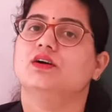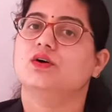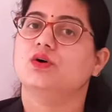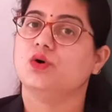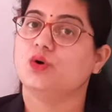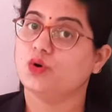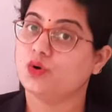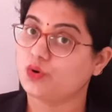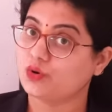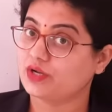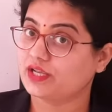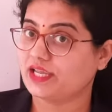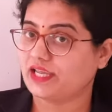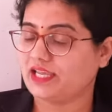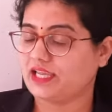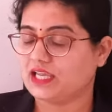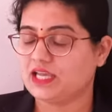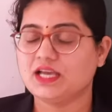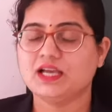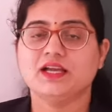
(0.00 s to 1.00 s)
Okay.
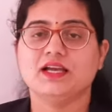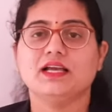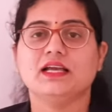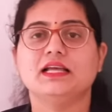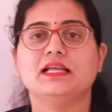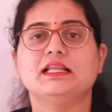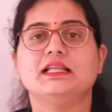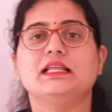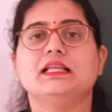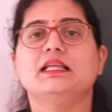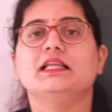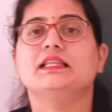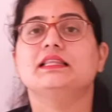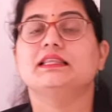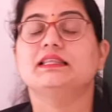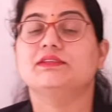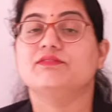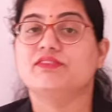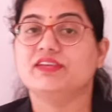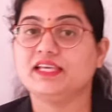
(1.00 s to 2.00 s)

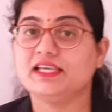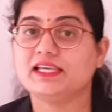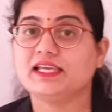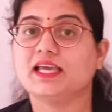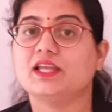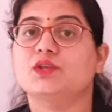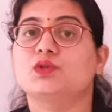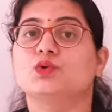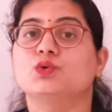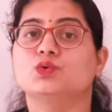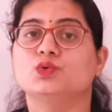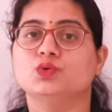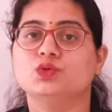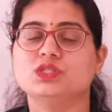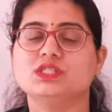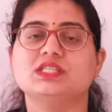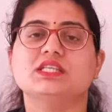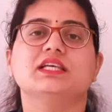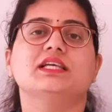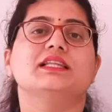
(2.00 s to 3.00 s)
We can
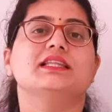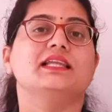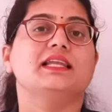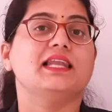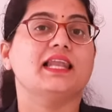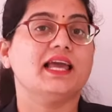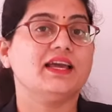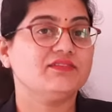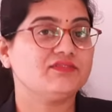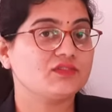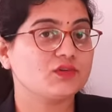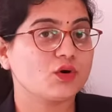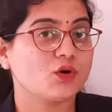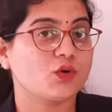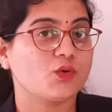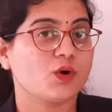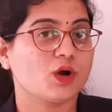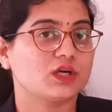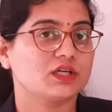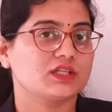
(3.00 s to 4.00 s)
use the
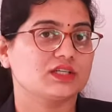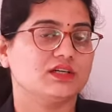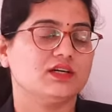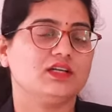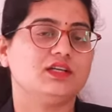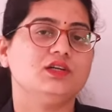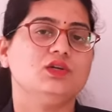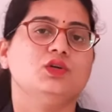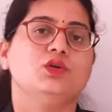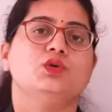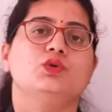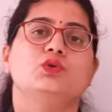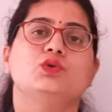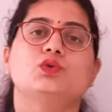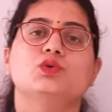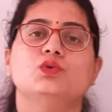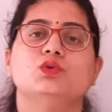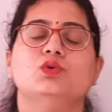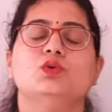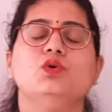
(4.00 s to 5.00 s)
leftover water
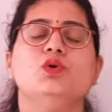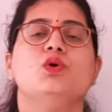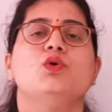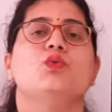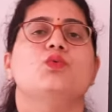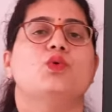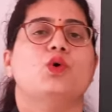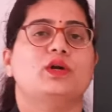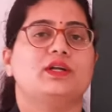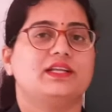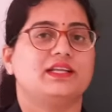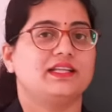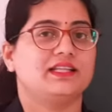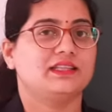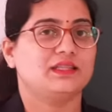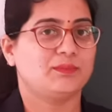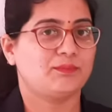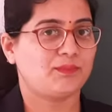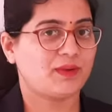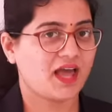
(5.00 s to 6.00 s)
to
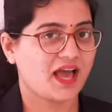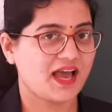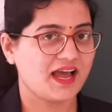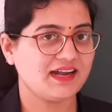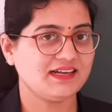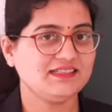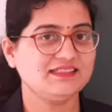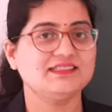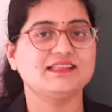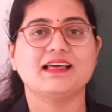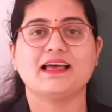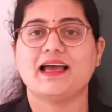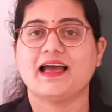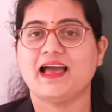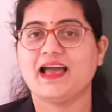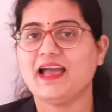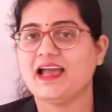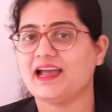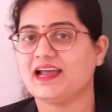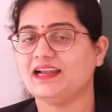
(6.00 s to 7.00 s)
watering the plants
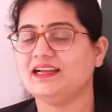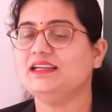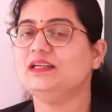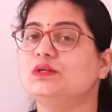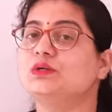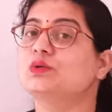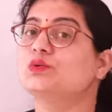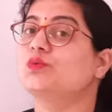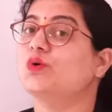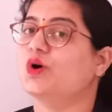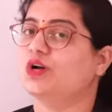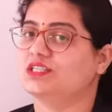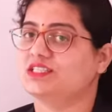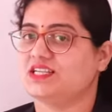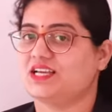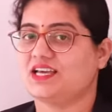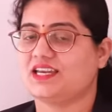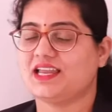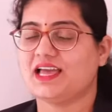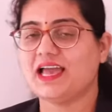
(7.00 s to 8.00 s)
and to wash
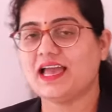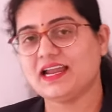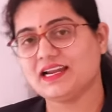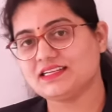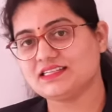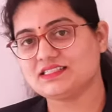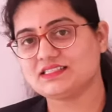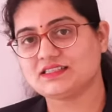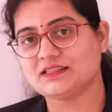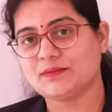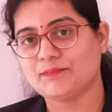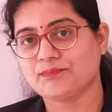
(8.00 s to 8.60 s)
our hands.